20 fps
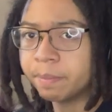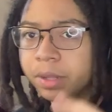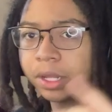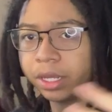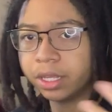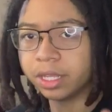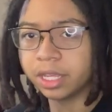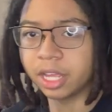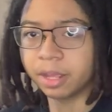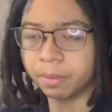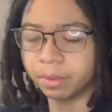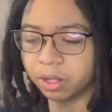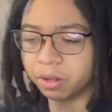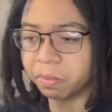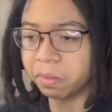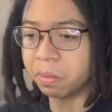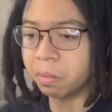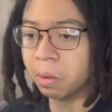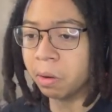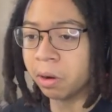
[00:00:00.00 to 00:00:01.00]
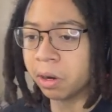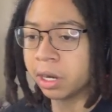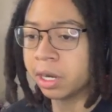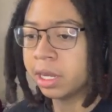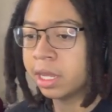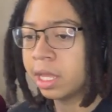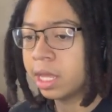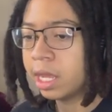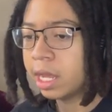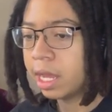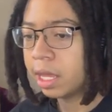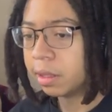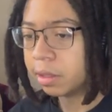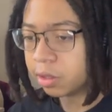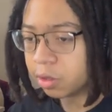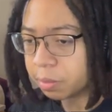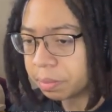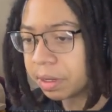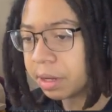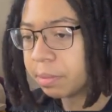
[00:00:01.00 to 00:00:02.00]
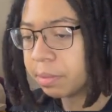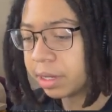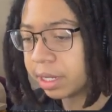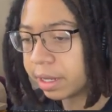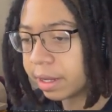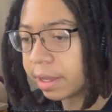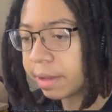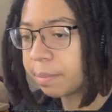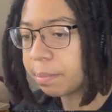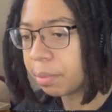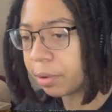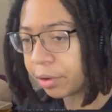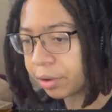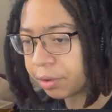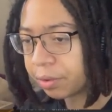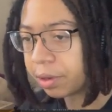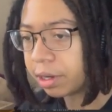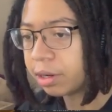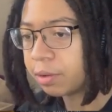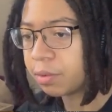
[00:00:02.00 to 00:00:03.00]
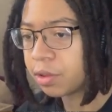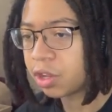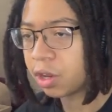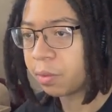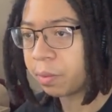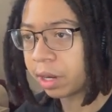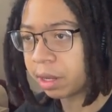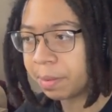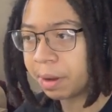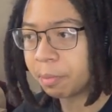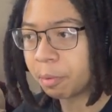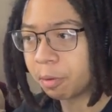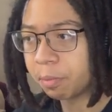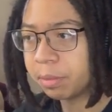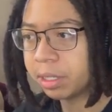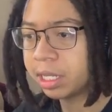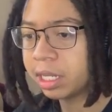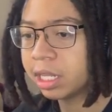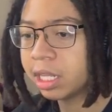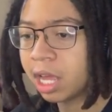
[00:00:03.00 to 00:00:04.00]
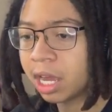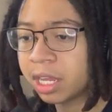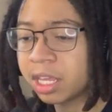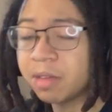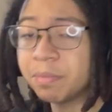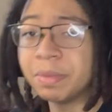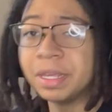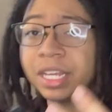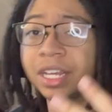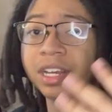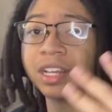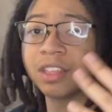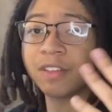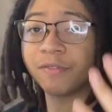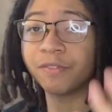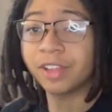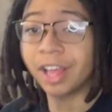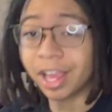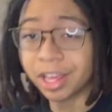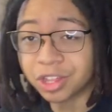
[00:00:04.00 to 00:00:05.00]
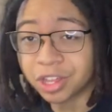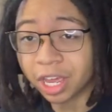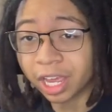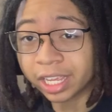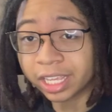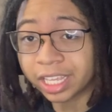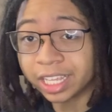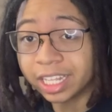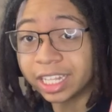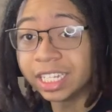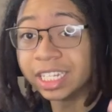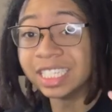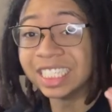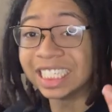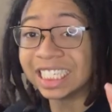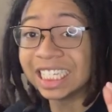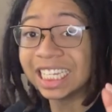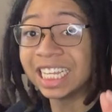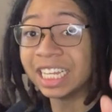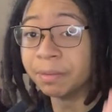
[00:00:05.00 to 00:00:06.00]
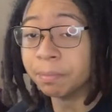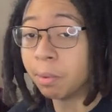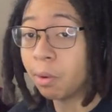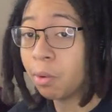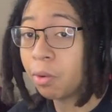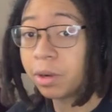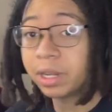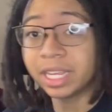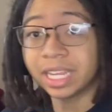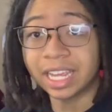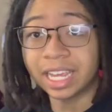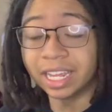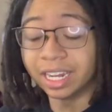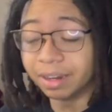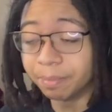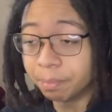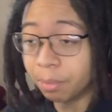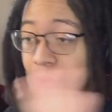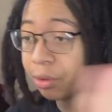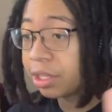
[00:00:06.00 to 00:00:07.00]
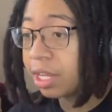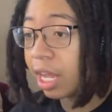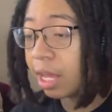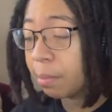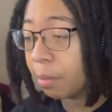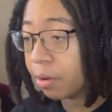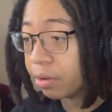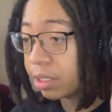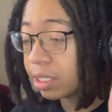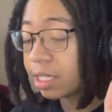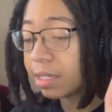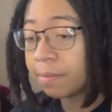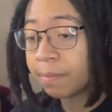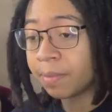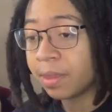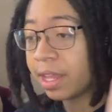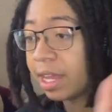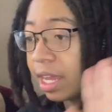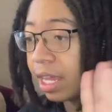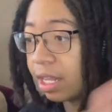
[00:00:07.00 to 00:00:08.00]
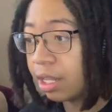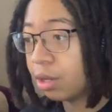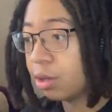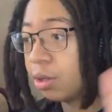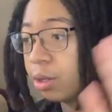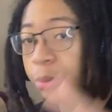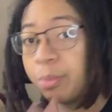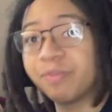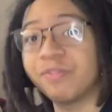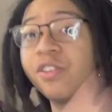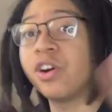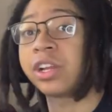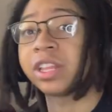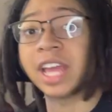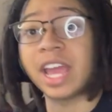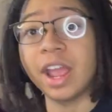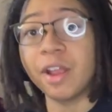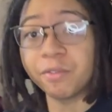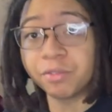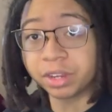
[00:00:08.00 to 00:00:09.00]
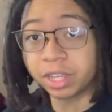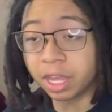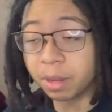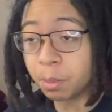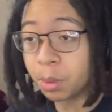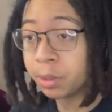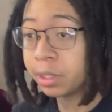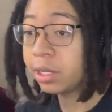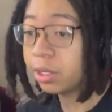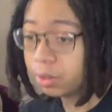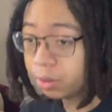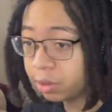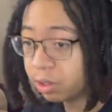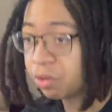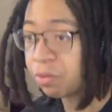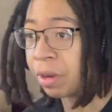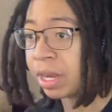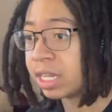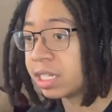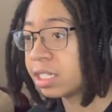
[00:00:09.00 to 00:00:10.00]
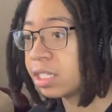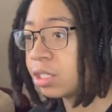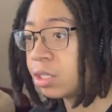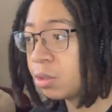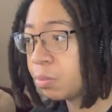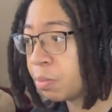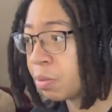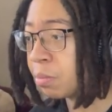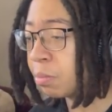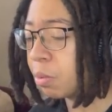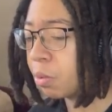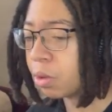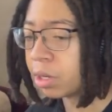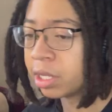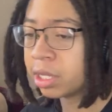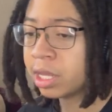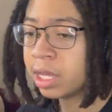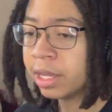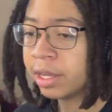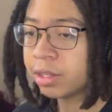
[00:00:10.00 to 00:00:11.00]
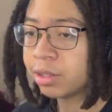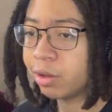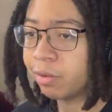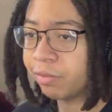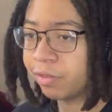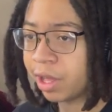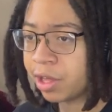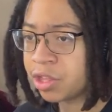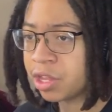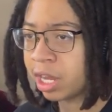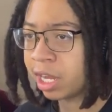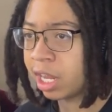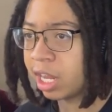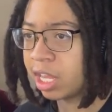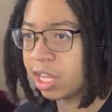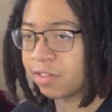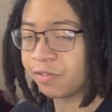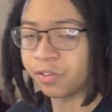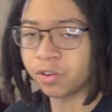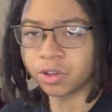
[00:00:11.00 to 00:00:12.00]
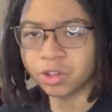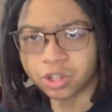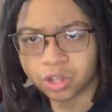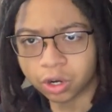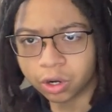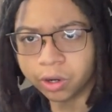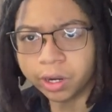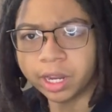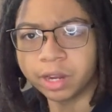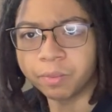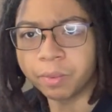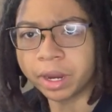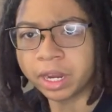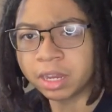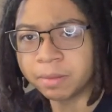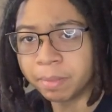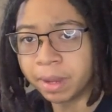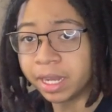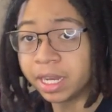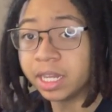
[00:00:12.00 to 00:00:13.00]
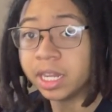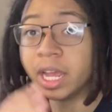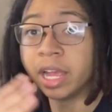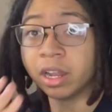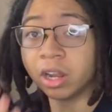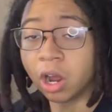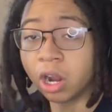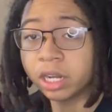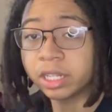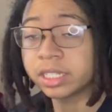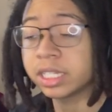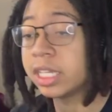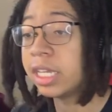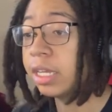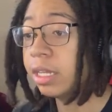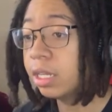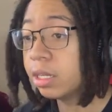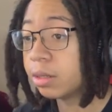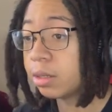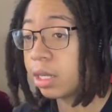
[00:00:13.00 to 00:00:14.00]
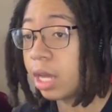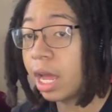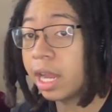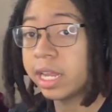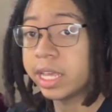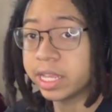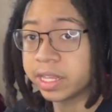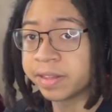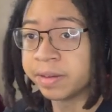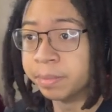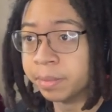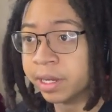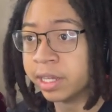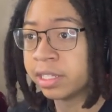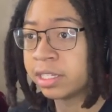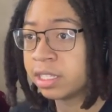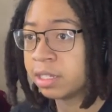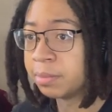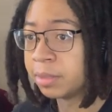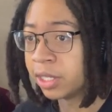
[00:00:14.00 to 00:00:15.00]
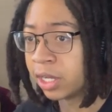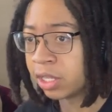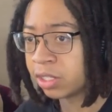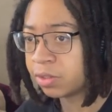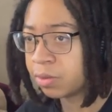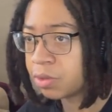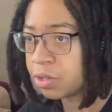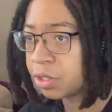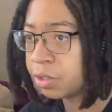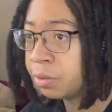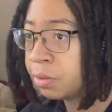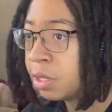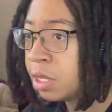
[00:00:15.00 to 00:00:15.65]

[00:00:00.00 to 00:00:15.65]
play the game a little bit more, and then you'll be able to get Perk Greed, which I recommend permanently unlocking because Flat Jacket is important in both game modes. And fuck that, every game mode, including ranked, it's super important. So Flat Jacket is for sure a recommended, and honestly, it kind of is a must, to be honest with you.